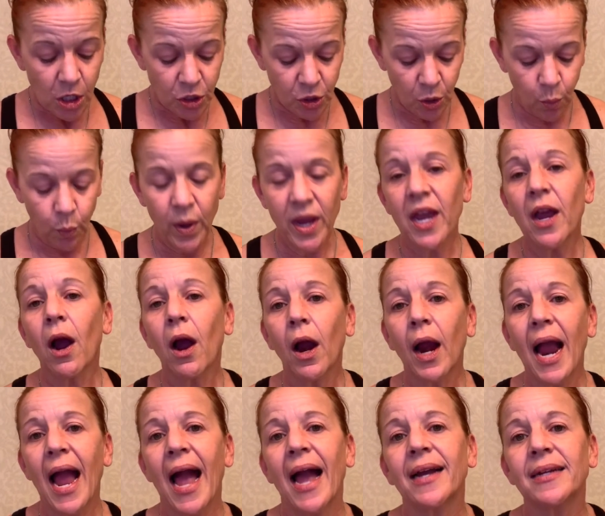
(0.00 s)
So we are
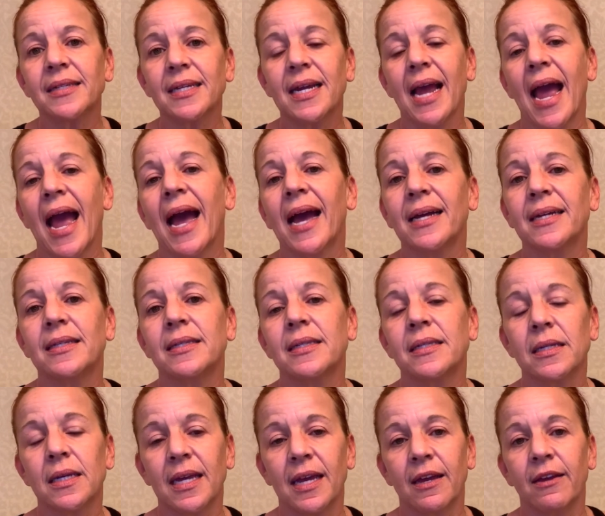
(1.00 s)
acting
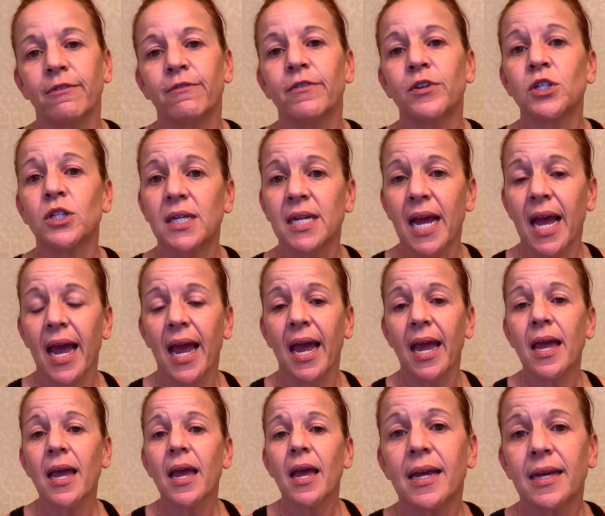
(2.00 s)
as if
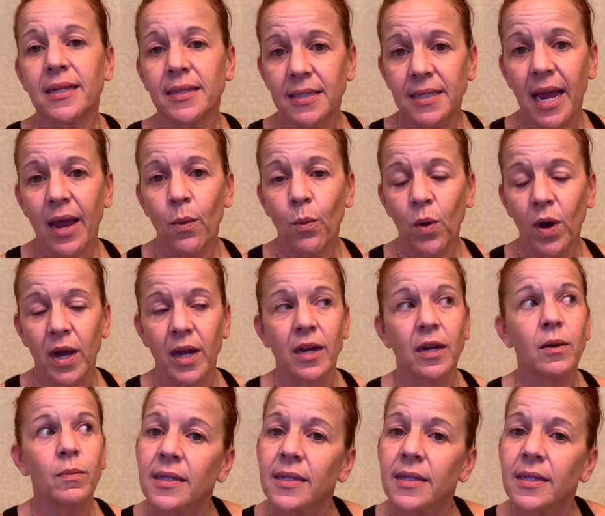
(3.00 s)
today is day one.